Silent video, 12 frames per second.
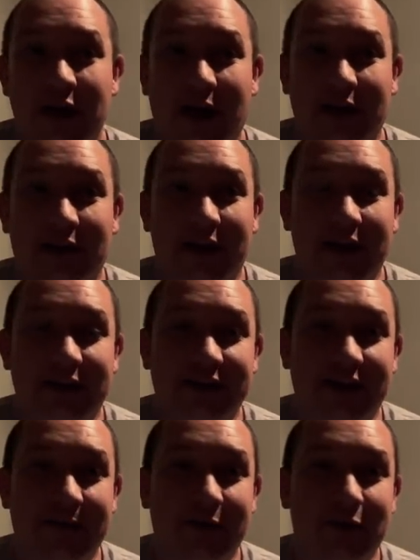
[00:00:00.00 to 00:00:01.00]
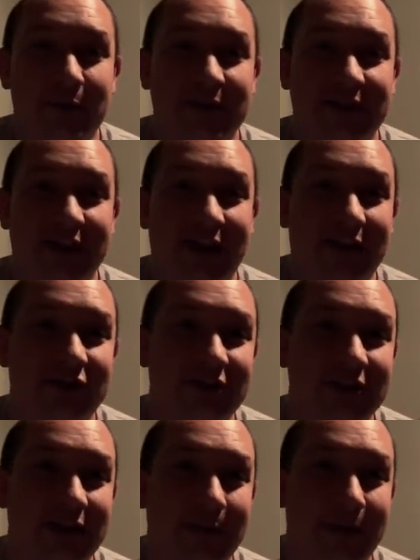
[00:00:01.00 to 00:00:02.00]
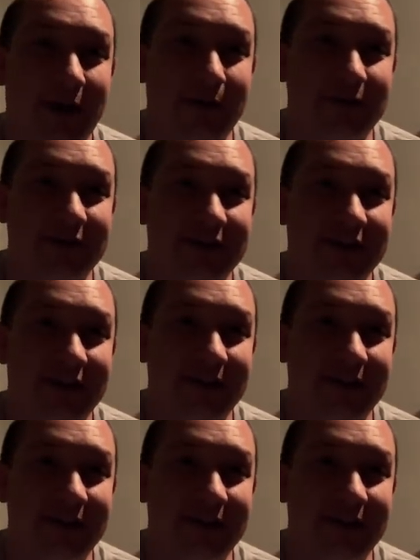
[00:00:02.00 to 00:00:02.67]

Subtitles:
I like David Omen's analogy about